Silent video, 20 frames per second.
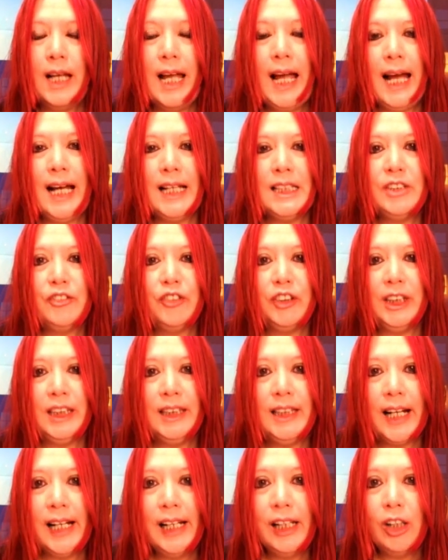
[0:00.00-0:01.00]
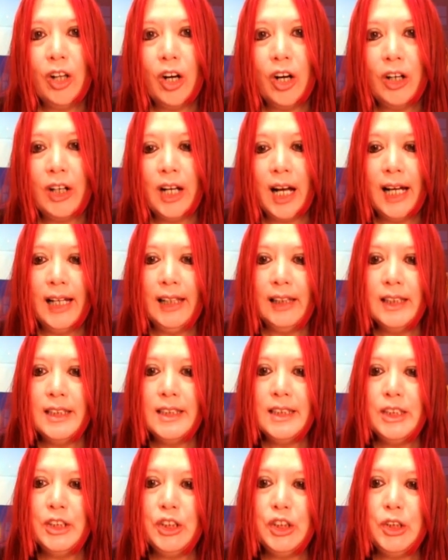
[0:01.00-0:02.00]
As for the dialogue, I
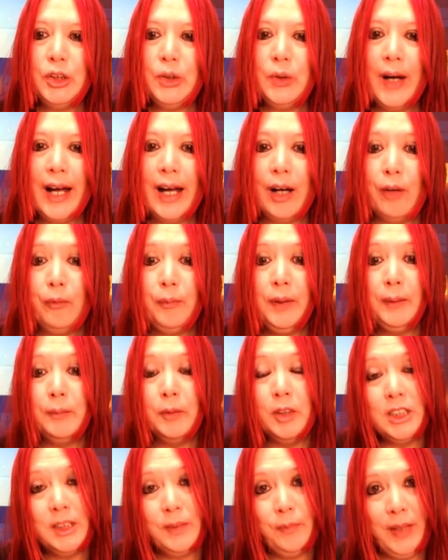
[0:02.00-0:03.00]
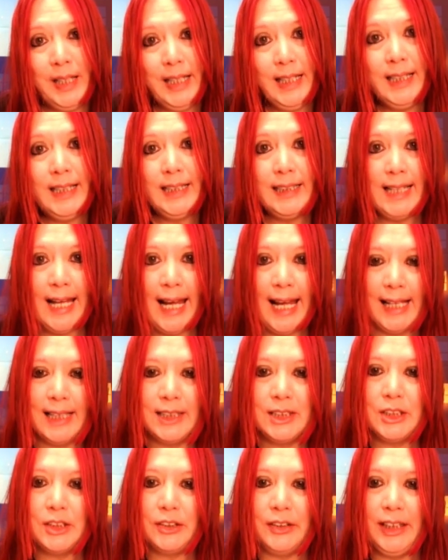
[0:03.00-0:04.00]
listen to how people speak and
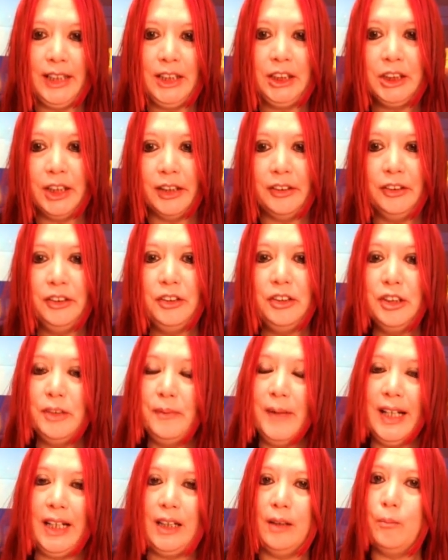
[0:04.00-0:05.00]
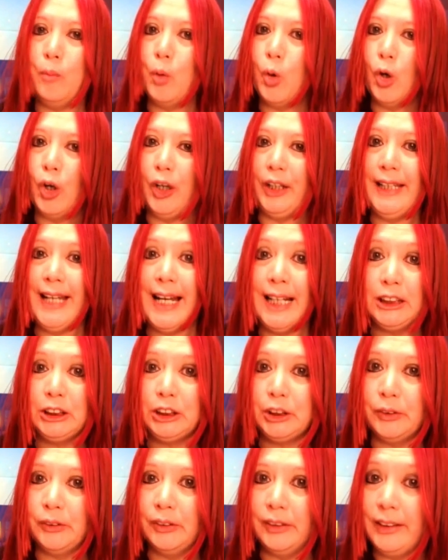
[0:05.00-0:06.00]
answer each other to make it more
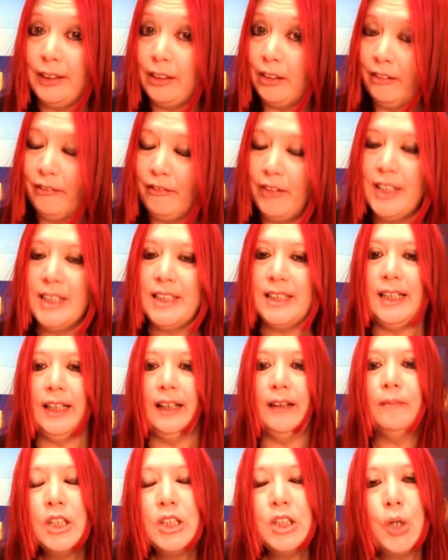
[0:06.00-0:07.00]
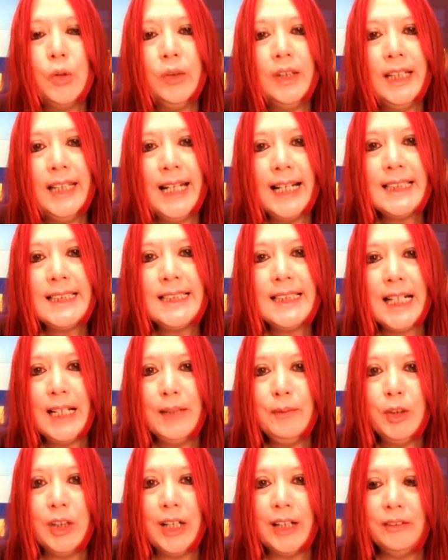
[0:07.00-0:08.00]
natural and convincing. So the next
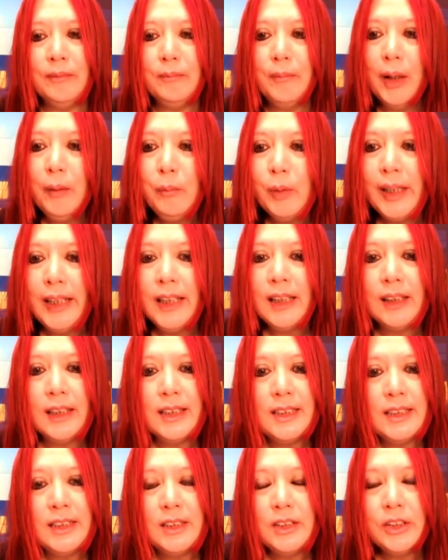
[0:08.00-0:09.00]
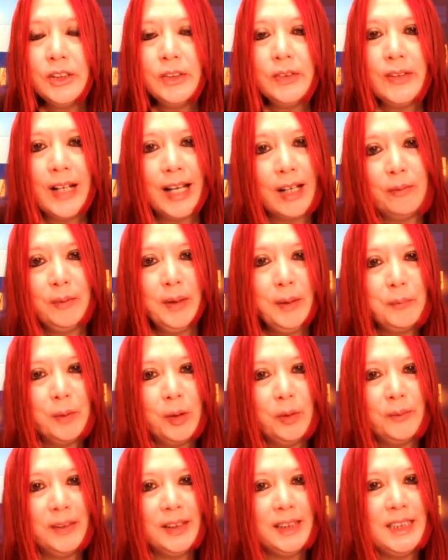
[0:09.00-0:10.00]
time you're out in public, listen to how
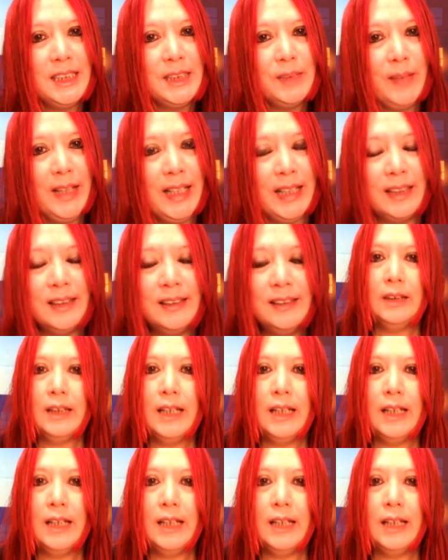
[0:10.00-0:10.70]
people really speak.